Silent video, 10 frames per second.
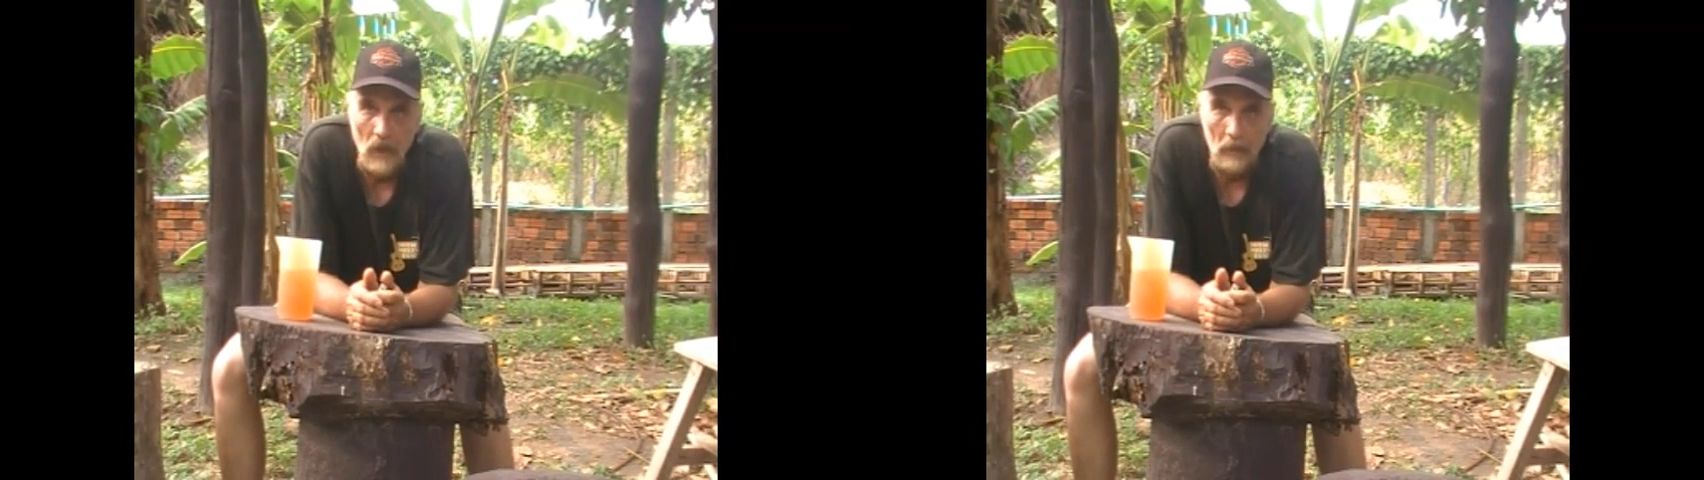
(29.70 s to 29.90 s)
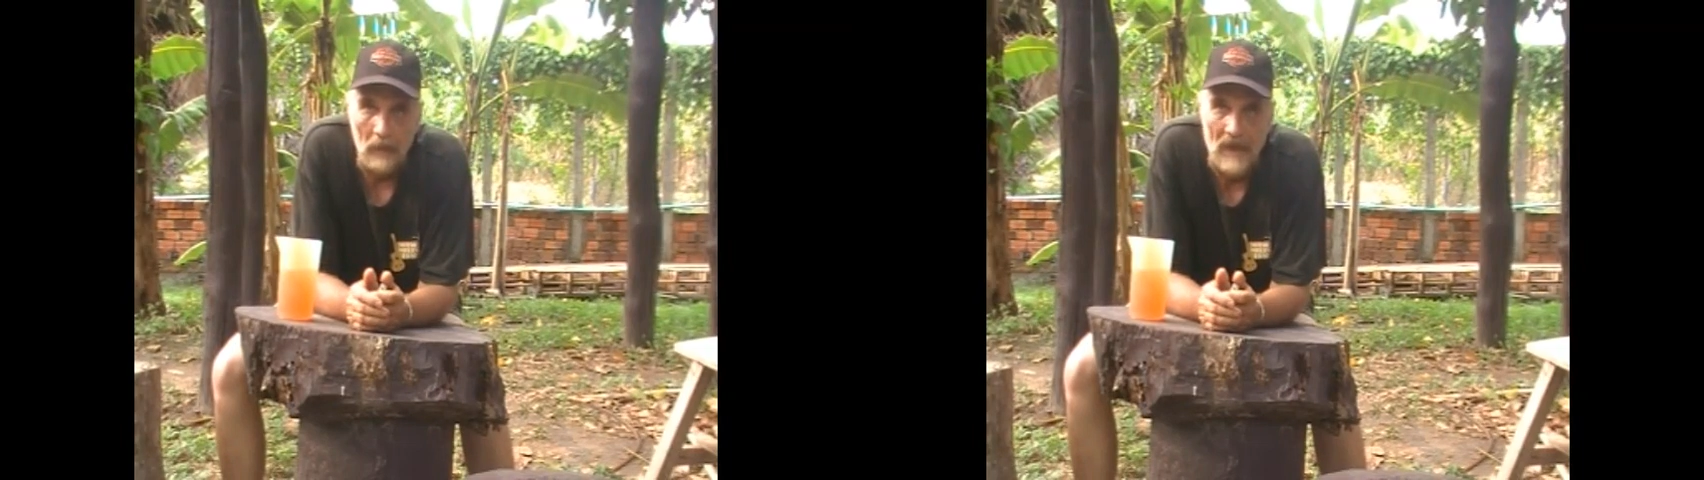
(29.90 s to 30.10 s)

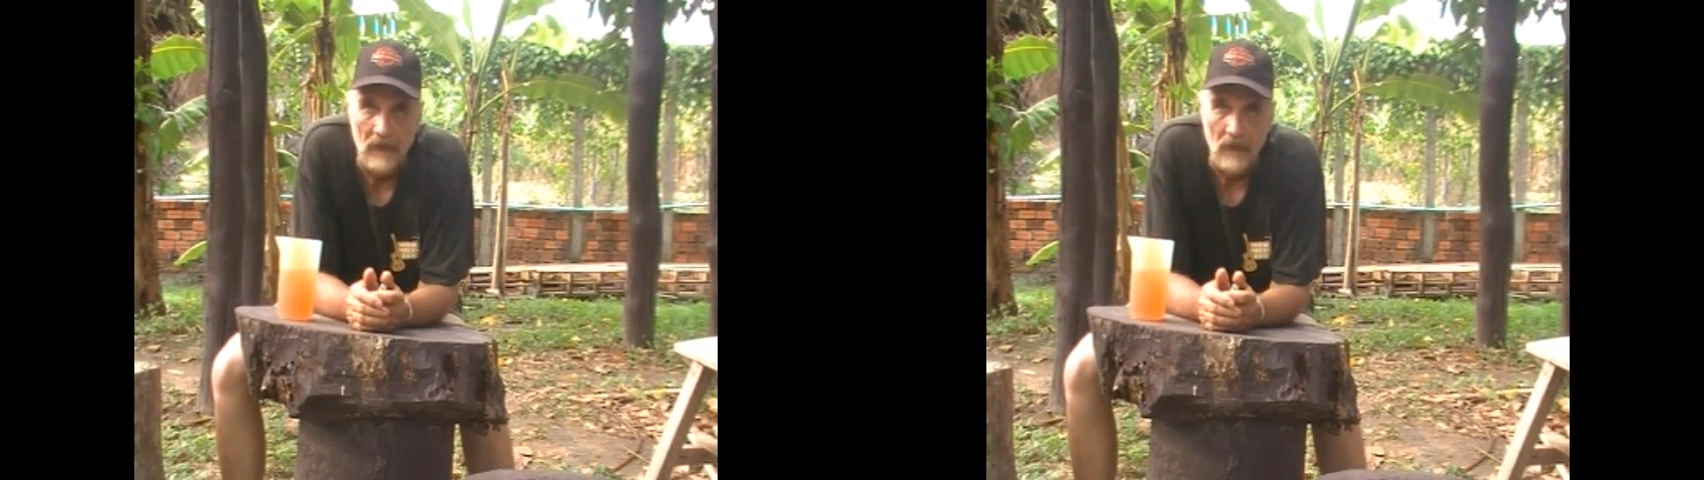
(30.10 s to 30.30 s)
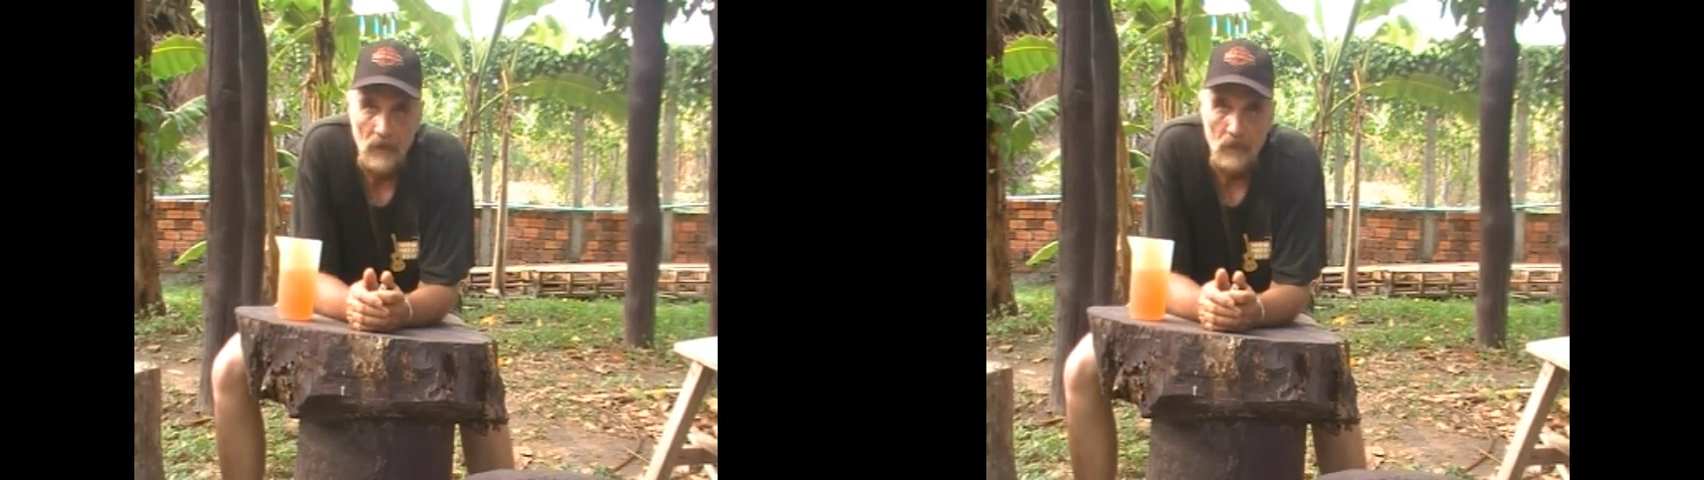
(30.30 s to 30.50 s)

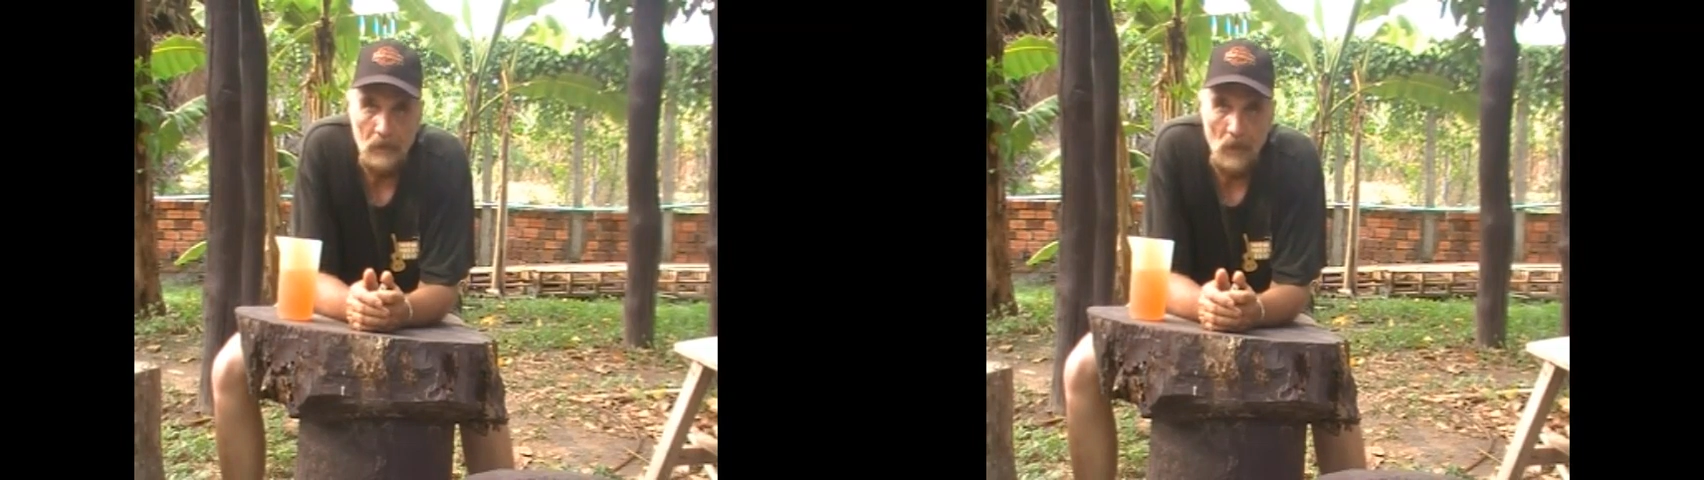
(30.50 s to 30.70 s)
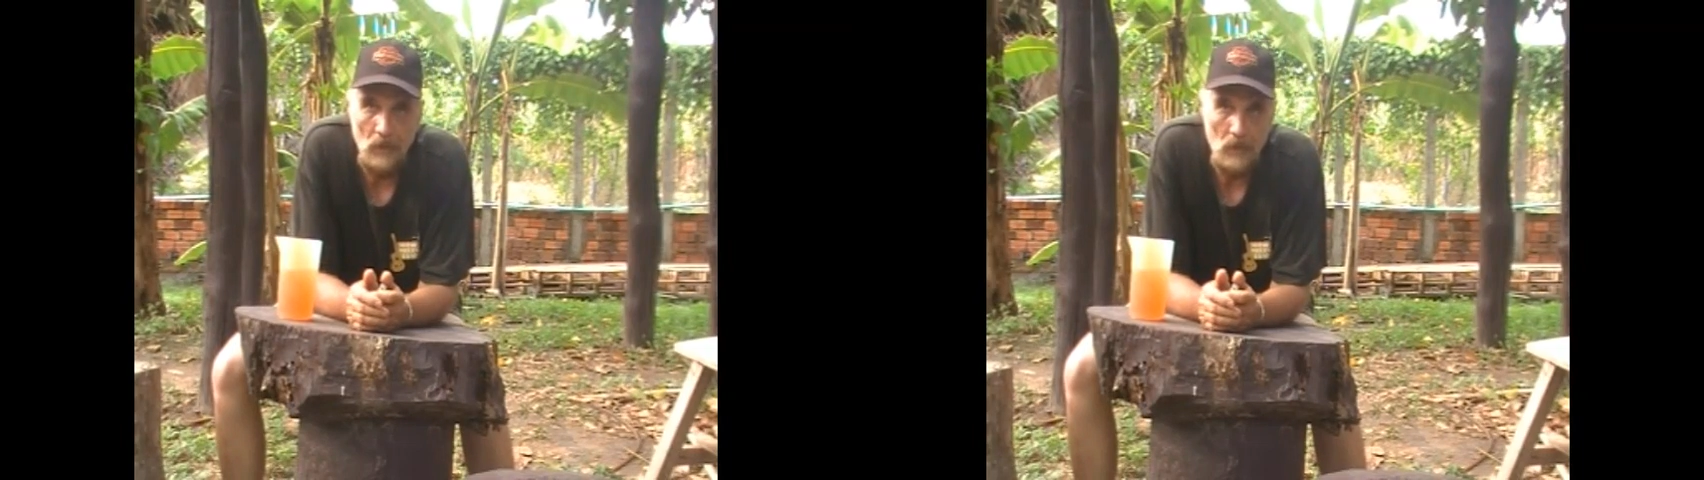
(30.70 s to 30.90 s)
maintenance
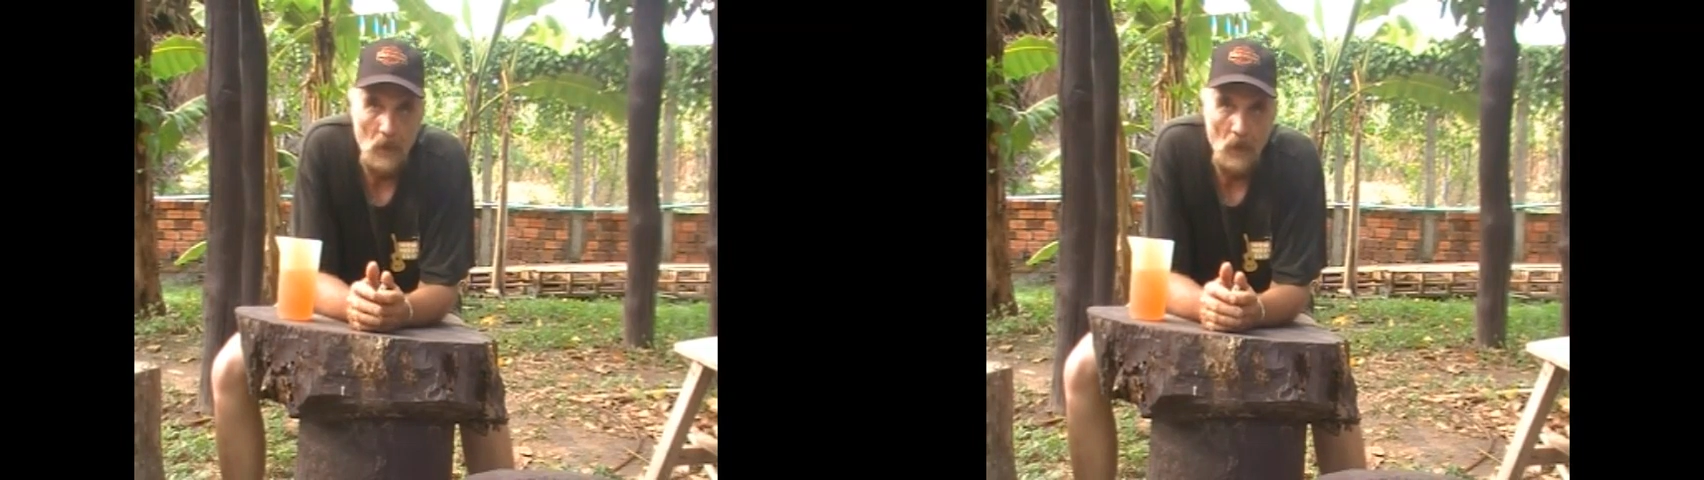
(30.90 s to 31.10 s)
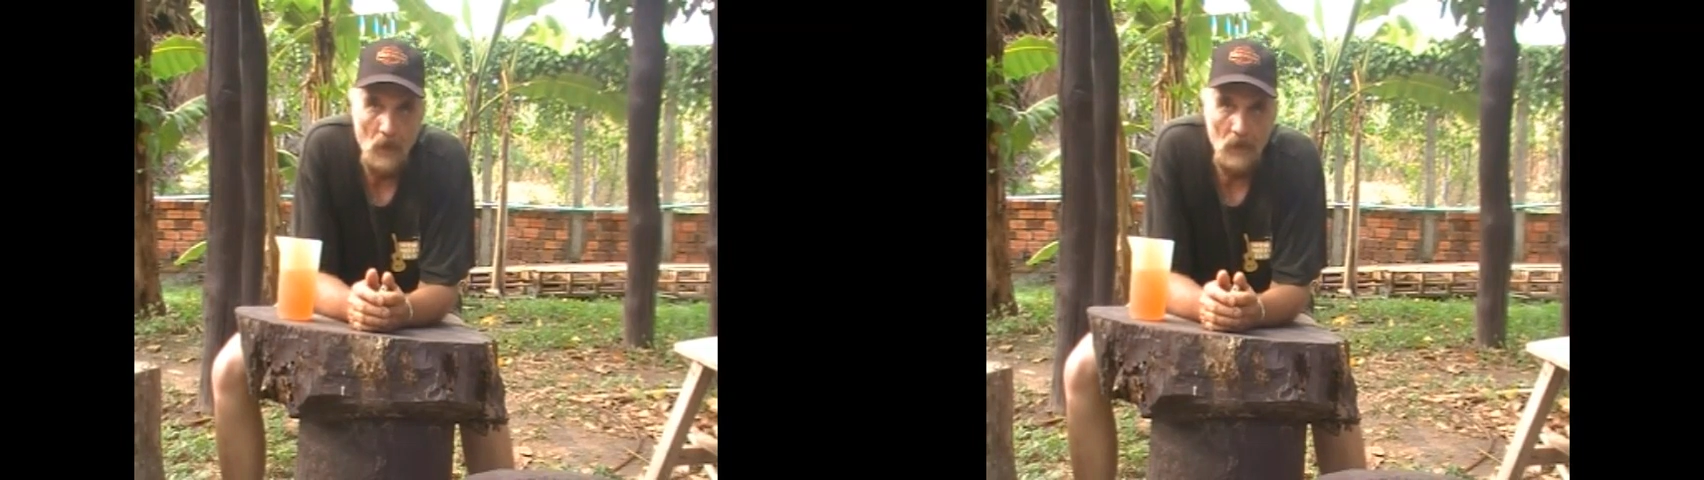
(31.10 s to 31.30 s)

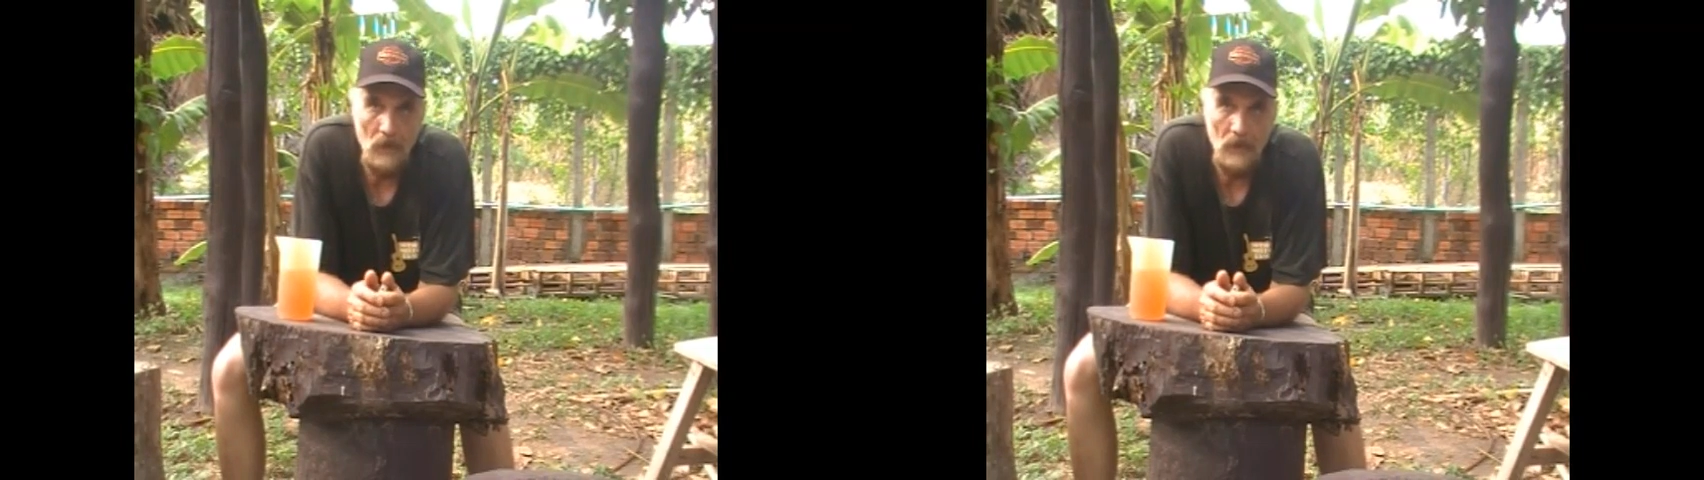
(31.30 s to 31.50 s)
protocol,